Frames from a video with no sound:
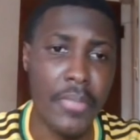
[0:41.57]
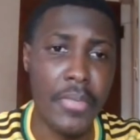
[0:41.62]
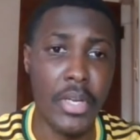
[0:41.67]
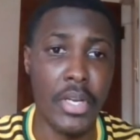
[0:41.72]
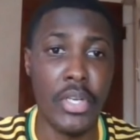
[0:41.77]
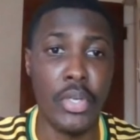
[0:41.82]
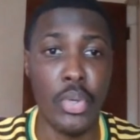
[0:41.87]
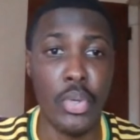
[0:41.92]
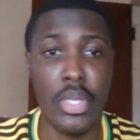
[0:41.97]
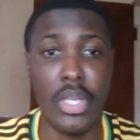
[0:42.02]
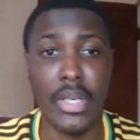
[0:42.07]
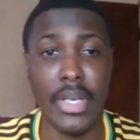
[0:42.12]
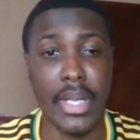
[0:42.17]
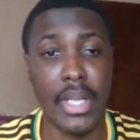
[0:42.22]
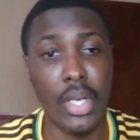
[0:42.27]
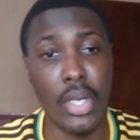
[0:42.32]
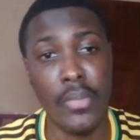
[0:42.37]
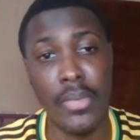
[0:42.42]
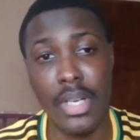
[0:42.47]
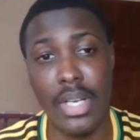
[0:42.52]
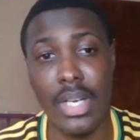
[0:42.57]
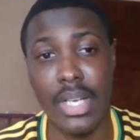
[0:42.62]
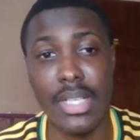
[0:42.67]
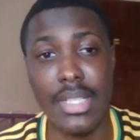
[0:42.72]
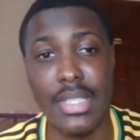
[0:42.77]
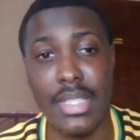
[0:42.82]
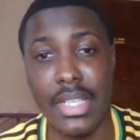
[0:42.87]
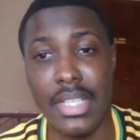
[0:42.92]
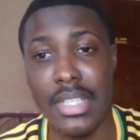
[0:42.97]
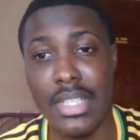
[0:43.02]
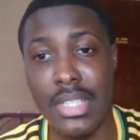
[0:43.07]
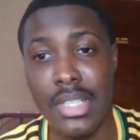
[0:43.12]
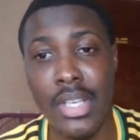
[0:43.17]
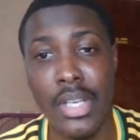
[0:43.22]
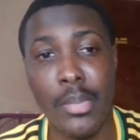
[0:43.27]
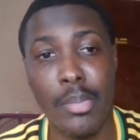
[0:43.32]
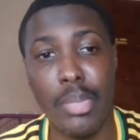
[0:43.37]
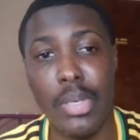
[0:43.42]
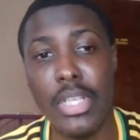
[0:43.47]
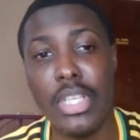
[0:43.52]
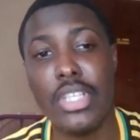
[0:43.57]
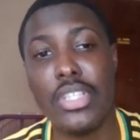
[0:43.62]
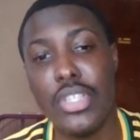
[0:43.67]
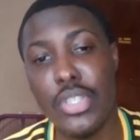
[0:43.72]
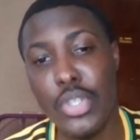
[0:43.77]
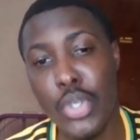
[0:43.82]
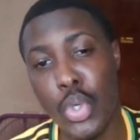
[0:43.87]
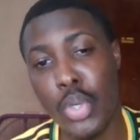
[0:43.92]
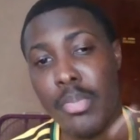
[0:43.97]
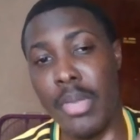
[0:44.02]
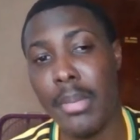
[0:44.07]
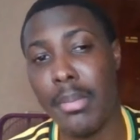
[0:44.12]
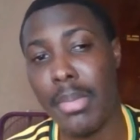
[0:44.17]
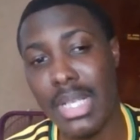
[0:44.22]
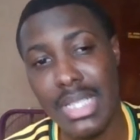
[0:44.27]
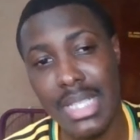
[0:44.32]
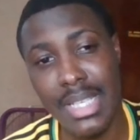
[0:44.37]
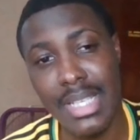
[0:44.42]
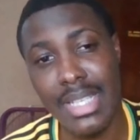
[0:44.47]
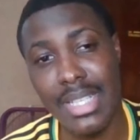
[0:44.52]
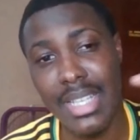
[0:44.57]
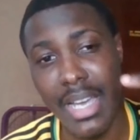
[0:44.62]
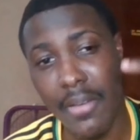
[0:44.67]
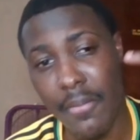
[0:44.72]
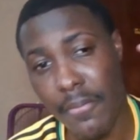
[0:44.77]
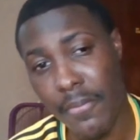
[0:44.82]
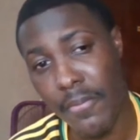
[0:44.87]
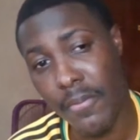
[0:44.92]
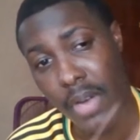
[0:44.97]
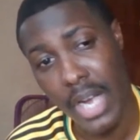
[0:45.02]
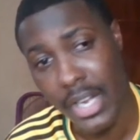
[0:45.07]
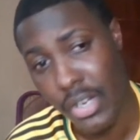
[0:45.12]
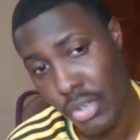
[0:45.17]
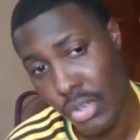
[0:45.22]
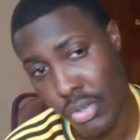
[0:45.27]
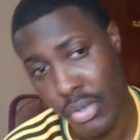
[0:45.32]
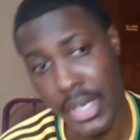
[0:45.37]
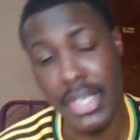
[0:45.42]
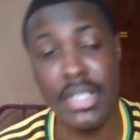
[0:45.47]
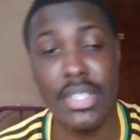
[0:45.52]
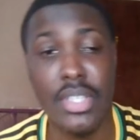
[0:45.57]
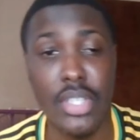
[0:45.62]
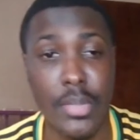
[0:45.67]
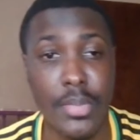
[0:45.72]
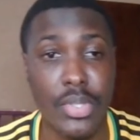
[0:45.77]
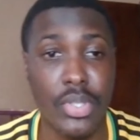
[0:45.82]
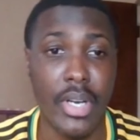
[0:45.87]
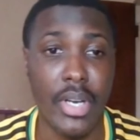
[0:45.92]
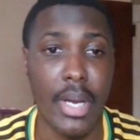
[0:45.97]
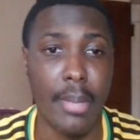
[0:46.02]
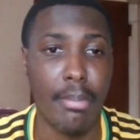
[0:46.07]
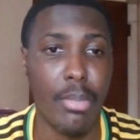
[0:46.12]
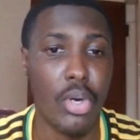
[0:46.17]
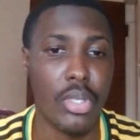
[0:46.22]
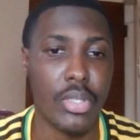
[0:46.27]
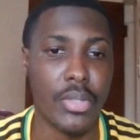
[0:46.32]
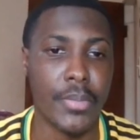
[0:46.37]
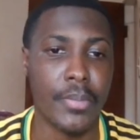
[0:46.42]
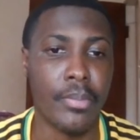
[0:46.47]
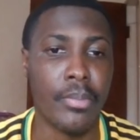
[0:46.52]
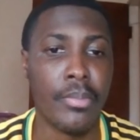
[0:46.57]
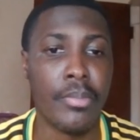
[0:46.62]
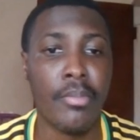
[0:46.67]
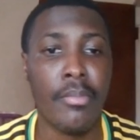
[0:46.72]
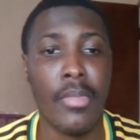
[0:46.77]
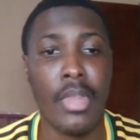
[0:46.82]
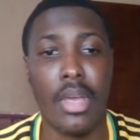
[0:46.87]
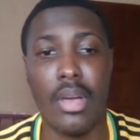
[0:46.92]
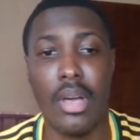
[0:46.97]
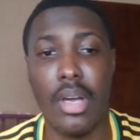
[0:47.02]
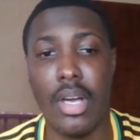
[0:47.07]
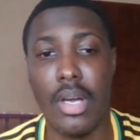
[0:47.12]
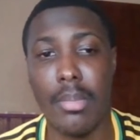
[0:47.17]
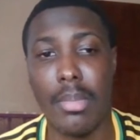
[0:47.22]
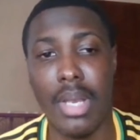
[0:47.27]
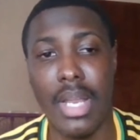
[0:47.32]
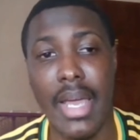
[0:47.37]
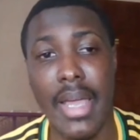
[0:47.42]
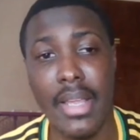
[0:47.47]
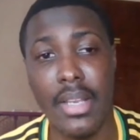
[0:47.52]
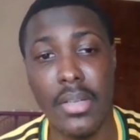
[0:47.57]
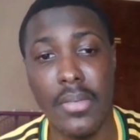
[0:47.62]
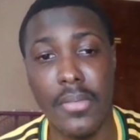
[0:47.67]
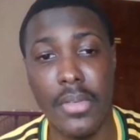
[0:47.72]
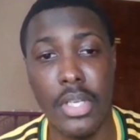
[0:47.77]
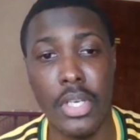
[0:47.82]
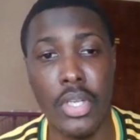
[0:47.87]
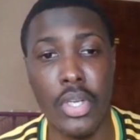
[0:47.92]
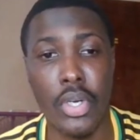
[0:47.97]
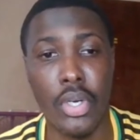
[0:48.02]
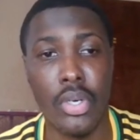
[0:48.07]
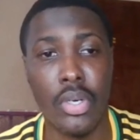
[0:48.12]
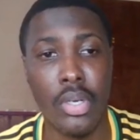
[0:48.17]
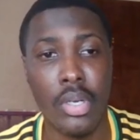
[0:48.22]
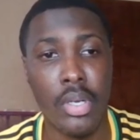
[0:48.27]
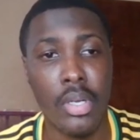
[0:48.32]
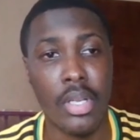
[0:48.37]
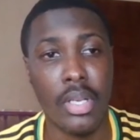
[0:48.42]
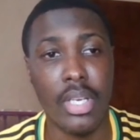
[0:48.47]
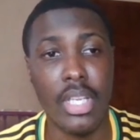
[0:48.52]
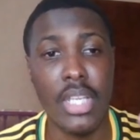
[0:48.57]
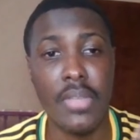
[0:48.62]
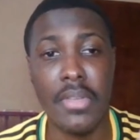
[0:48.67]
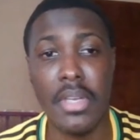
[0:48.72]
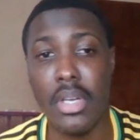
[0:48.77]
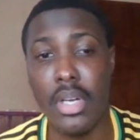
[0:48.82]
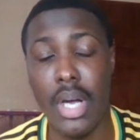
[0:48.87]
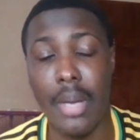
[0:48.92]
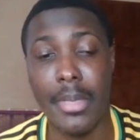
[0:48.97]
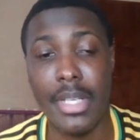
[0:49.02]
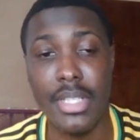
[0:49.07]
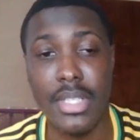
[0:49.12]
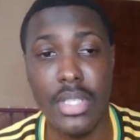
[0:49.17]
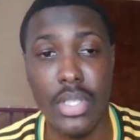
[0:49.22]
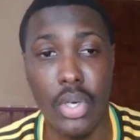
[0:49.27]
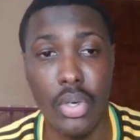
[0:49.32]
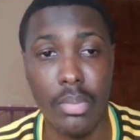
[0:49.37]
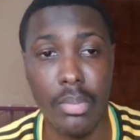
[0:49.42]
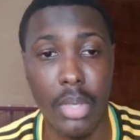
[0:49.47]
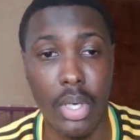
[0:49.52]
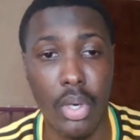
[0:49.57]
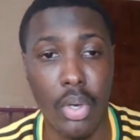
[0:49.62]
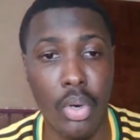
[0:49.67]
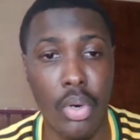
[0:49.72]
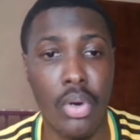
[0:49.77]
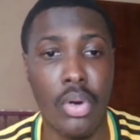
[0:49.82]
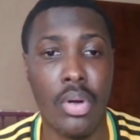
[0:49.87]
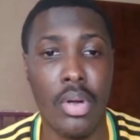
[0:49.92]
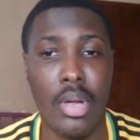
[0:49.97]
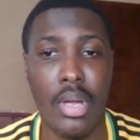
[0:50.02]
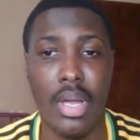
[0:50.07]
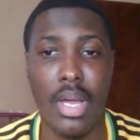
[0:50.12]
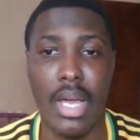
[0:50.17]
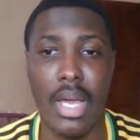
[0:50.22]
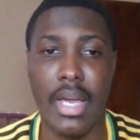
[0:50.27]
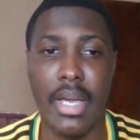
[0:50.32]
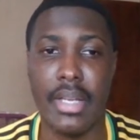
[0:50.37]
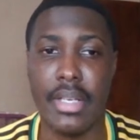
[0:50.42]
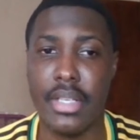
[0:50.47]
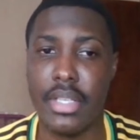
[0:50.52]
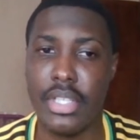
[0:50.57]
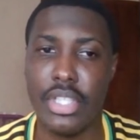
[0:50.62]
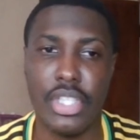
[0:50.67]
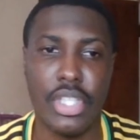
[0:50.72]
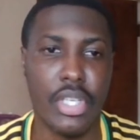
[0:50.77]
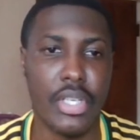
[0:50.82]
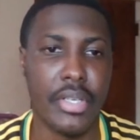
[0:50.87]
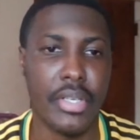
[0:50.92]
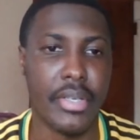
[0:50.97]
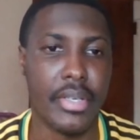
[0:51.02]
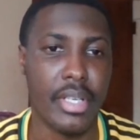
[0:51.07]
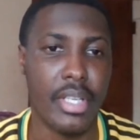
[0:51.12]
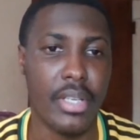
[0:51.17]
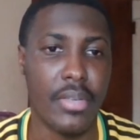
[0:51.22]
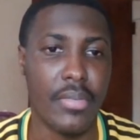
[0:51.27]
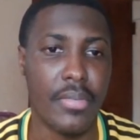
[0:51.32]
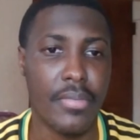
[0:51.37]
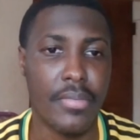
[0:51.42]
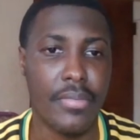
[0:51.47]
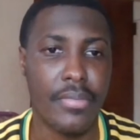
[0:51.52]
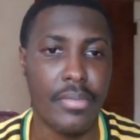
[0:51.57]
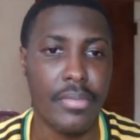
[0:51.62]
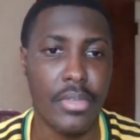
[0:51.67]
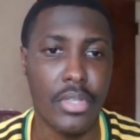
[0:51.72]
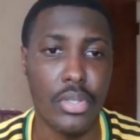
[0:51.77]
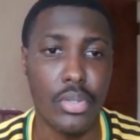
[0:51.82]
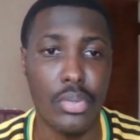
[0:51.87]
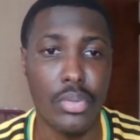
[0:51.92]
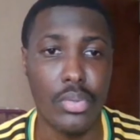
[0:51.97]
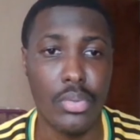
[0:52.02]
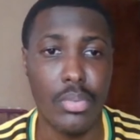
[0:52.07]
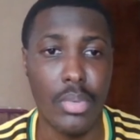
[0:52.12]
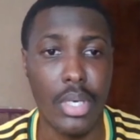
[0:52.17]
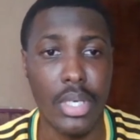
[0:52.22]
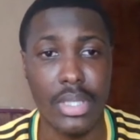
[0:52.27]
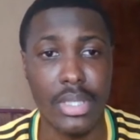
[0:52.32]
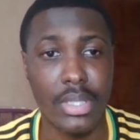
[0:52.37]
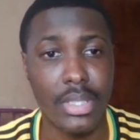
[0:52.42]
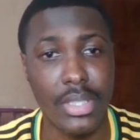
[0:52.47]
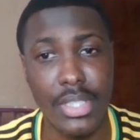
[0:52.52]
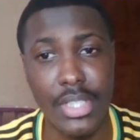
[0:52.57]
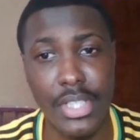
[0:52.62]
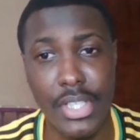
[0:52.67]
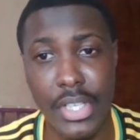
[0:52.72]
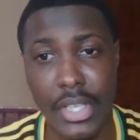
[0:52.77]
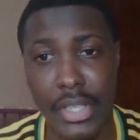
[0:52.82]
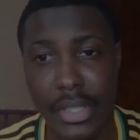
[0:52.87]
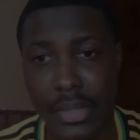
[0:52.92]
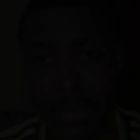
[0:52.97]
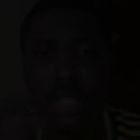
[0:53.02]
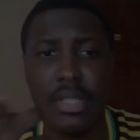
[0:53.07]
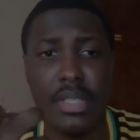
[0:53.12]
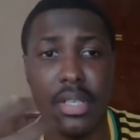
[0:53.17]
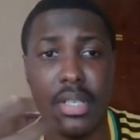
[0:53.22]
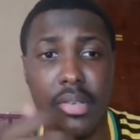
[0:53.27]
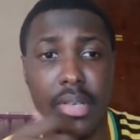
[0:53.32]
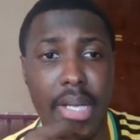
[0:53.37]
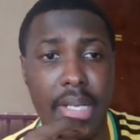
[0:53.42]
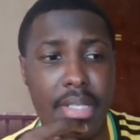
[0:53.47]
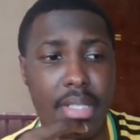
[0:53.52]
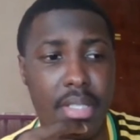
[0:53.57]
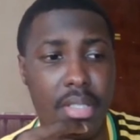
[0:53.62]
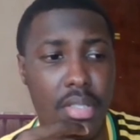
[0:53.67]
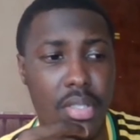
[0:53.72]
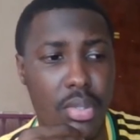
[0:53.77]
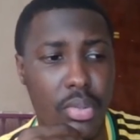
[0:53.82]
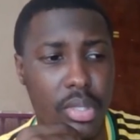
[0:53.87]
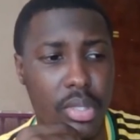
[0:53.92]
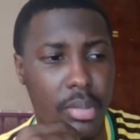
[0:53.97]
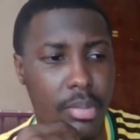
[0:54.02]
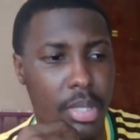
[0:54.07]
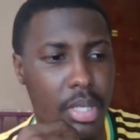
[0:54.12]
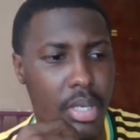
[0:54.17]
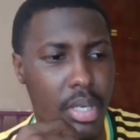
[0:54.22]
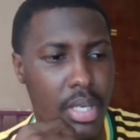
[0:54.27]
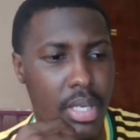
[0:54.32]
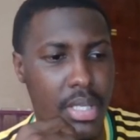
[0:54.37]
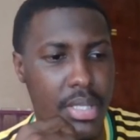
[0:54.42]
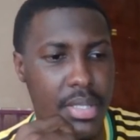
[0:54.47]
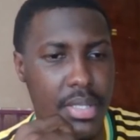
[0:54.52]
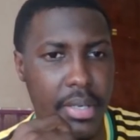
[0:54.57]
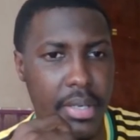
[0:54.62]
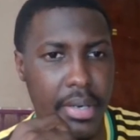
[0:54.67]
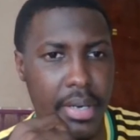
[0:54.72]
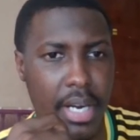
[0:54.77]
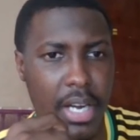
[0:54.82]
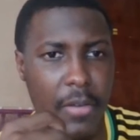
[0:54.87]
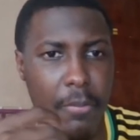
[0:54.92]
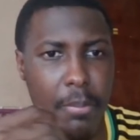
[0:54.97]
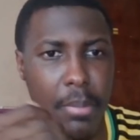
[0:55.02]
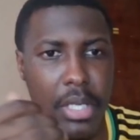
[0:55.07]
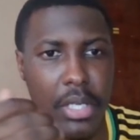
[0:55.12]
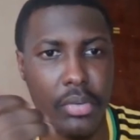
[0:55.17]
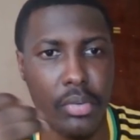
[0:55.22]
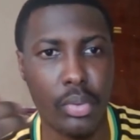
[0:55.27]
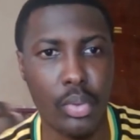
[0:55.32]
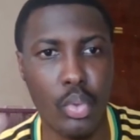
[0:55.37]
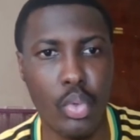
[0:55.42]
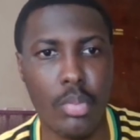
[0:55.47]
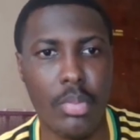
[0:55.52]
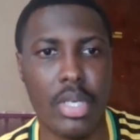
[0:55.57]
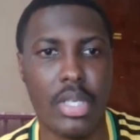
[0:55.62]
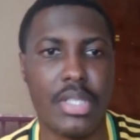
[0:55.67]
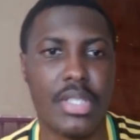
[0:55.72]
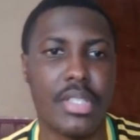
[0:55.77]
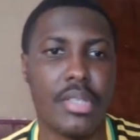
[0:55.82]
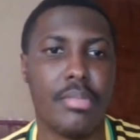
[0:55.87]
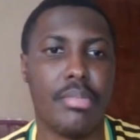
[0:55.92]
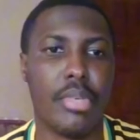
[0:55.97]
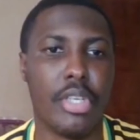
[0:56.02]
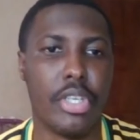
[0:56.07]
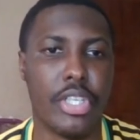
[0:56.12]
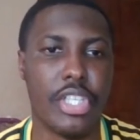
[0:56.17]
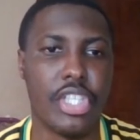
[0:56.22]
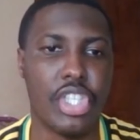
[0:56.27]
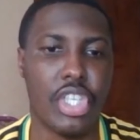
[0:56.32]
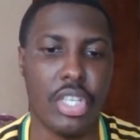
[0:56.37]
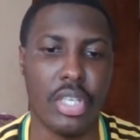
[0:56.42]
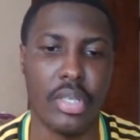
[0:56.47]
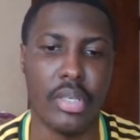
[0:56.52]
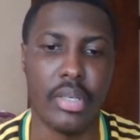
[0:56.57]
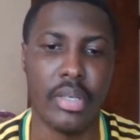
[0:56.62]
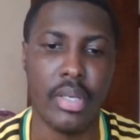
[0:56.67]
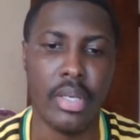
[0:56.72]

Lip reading: you're new here and you love the content, please do remember to hit that fat red subscribe button. Like the video, leave your comments down below, and share if you want to share. Let's get right into it because there have been rumors emerging